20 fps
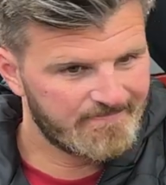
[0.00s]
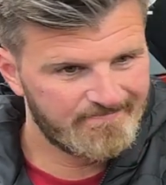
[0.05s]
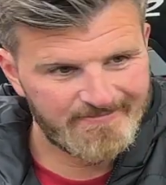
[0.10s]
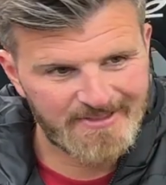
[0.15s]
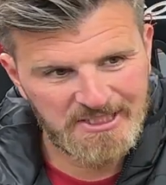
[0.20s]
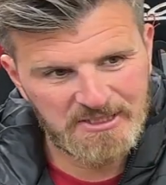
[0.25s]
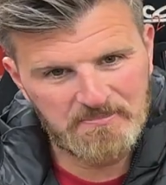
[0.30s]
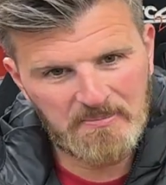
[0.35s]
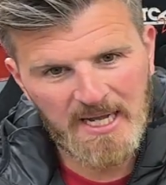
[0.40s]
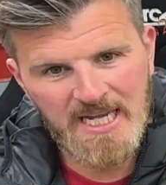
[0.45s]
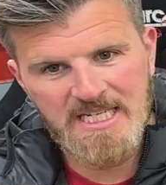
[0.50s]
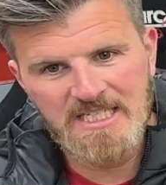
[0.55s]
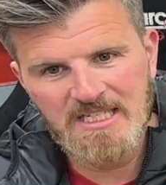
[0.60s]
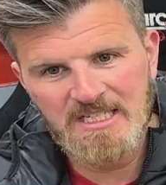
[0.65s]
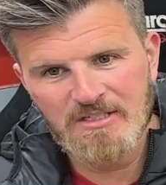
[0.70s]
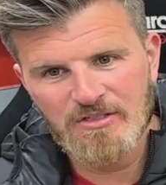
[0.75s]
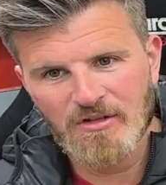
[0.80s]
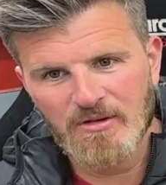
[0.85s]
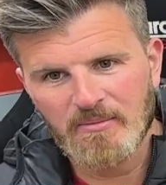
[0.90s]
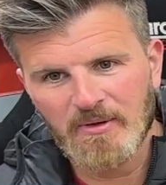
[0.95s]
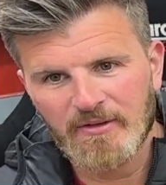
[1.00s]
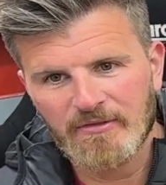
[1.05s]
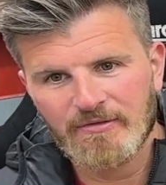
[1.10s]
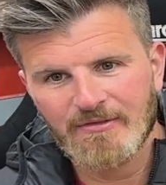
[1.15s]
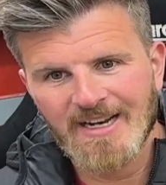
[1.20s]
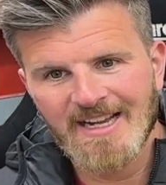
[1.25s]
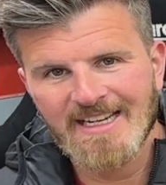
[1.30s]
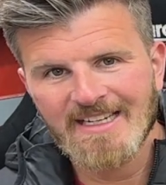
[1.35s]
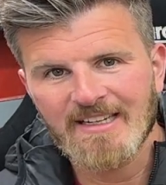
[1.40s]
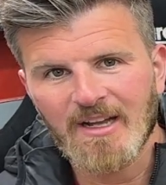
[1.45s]
space is not my
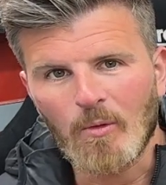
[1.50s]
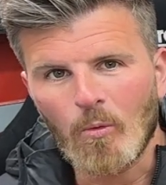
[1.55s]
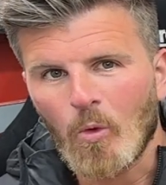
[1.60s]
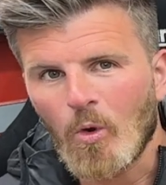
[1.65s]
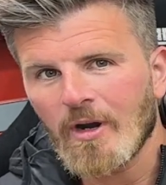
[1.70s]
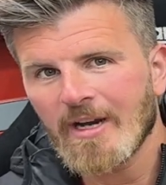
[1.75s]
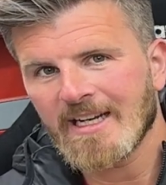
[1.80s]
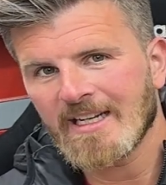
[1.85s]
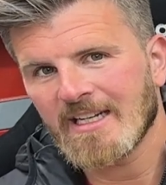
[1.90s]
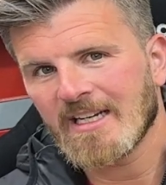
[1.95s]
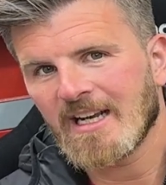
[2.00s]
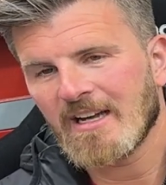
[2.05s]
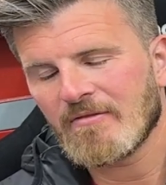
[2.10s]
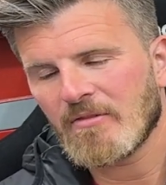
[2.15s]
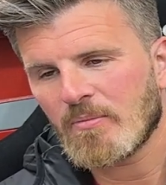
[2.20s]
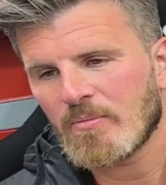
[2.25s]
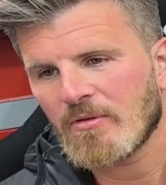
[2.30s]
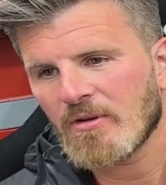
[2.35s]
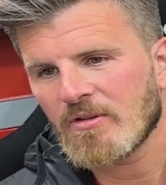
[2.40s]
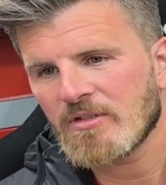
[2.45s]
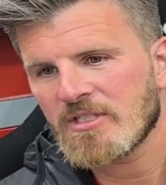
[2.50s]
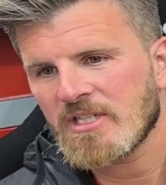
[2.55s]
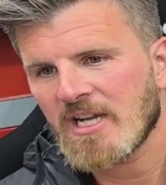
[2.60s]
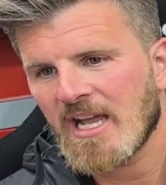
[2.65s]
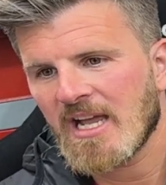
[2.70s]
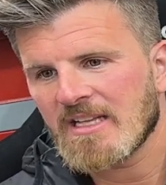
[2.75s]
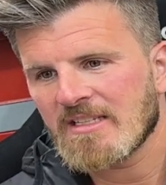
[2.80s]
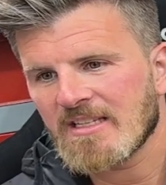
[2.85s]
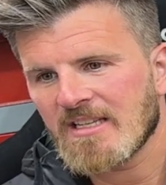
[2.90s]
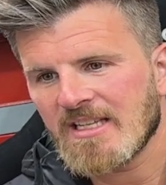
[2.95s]
friend. I wanted another project.